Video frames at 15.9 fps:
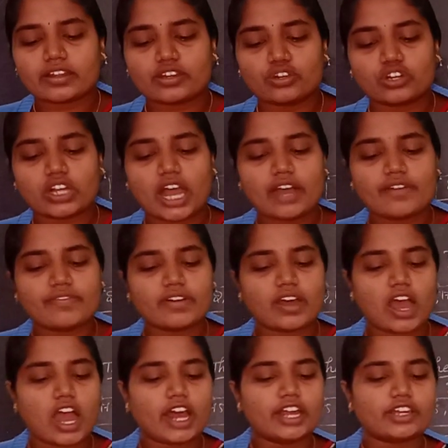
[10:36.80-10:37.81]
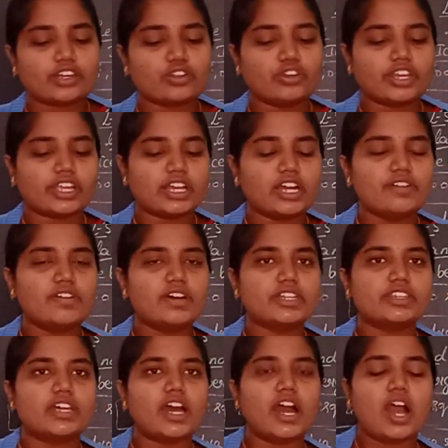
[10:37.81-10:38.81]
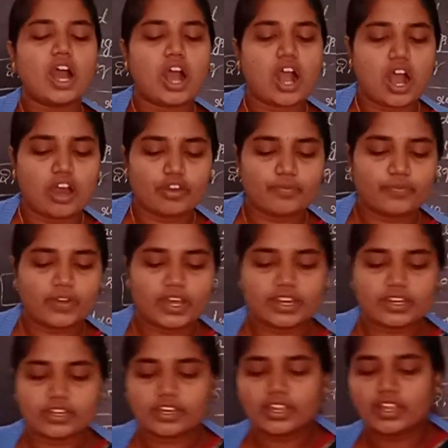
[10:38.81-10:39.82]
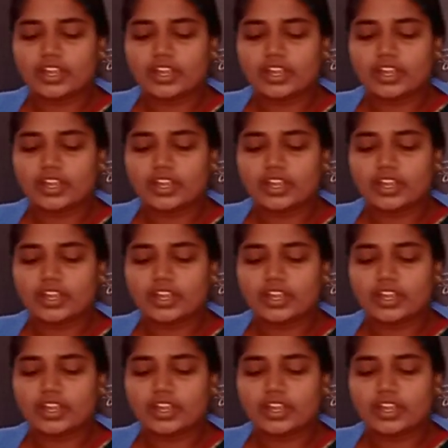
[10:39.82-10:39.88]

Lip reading: to recover the orphan.